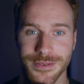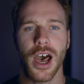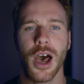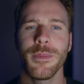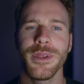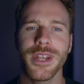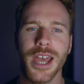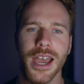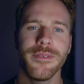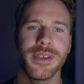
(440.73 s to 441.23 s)
I'll
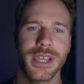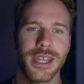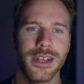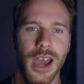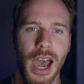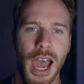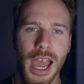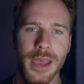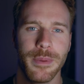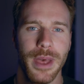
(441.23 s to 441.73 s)
be diving into
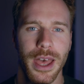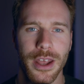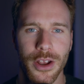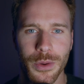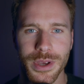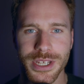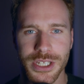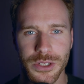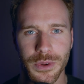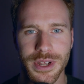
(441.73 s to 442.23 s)

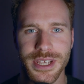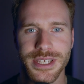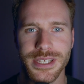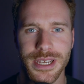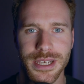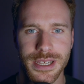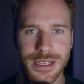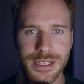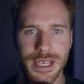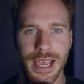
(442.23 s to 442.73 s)
iPadOS
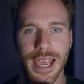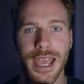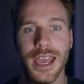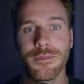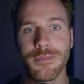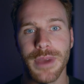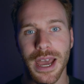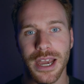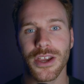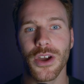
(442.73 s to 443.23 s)
26
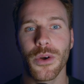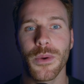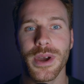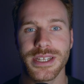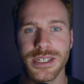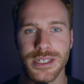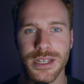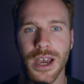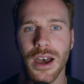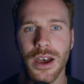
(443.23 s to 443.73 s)
and
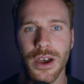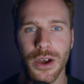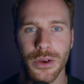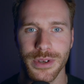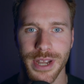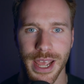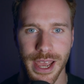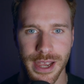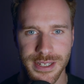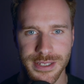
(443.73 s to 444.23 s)
macOS Tahoe
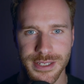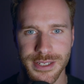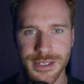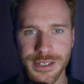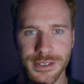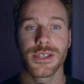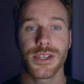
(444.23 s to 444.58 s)
next.